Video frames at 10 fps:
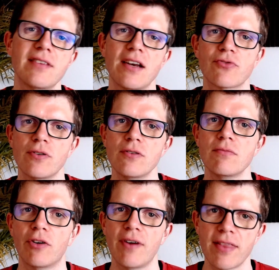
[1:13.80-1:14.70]
Central
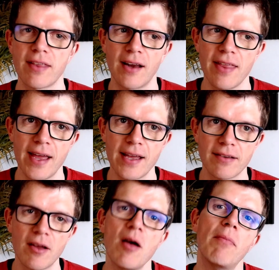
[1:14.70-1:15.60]
or anything like that,
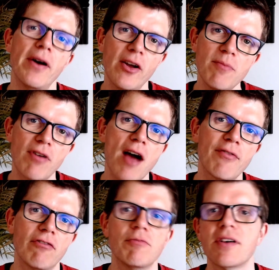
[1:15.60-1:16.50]
my own
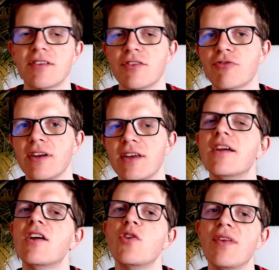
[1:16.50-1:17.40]
private repository
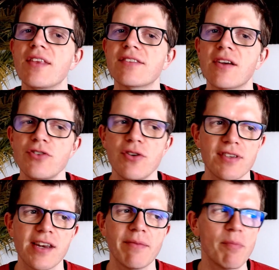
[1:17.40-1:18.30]
with its own
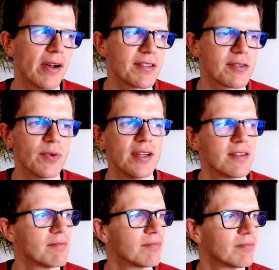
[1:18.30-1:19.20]
username and password.